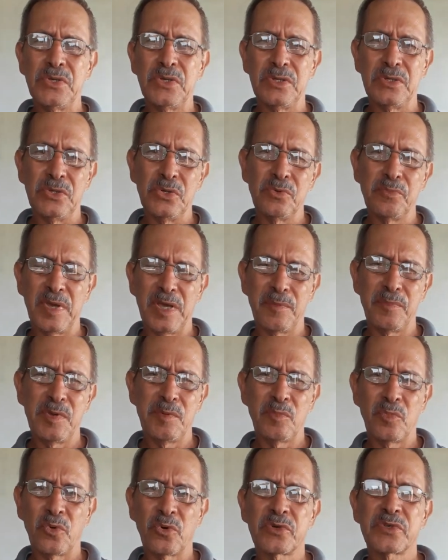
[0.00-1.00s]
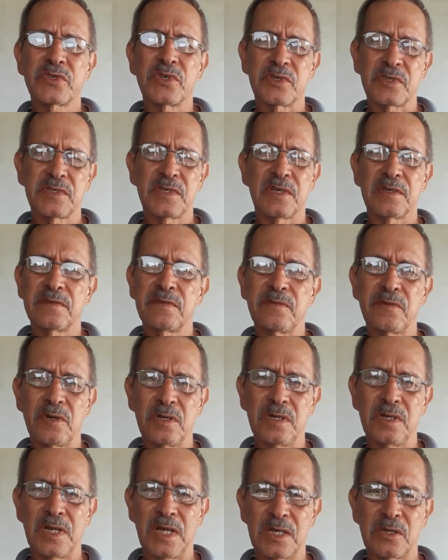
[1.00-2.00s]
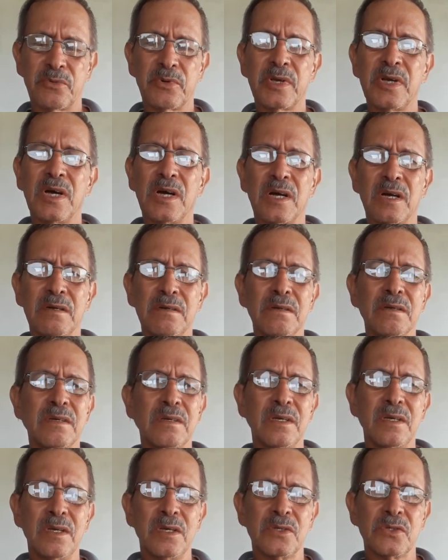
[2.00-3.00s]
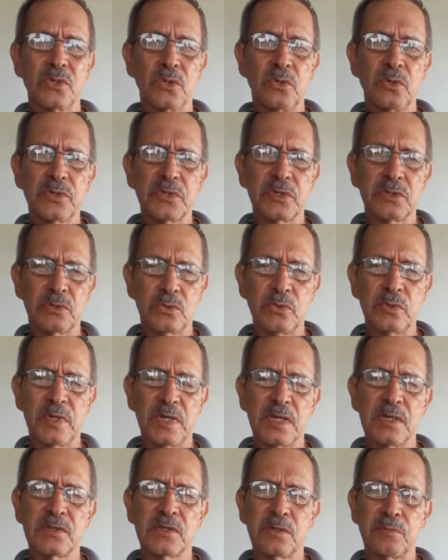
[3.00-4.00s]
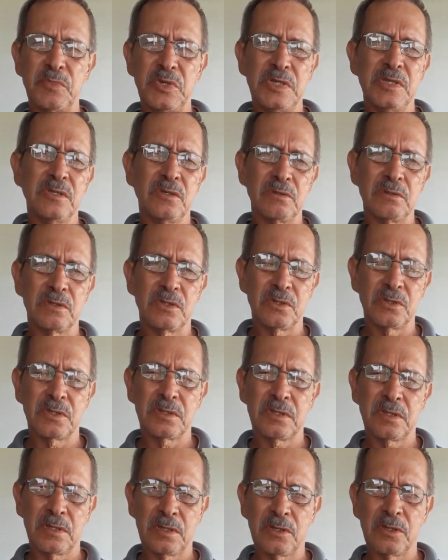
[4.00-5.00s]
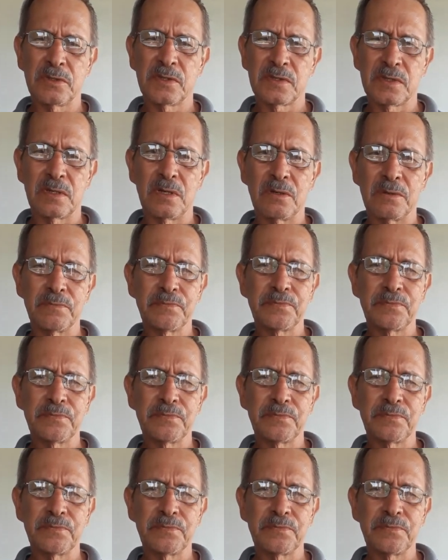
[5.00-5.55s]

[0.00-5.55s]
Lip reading: you may be more successful in that regard. So those are two things to consider.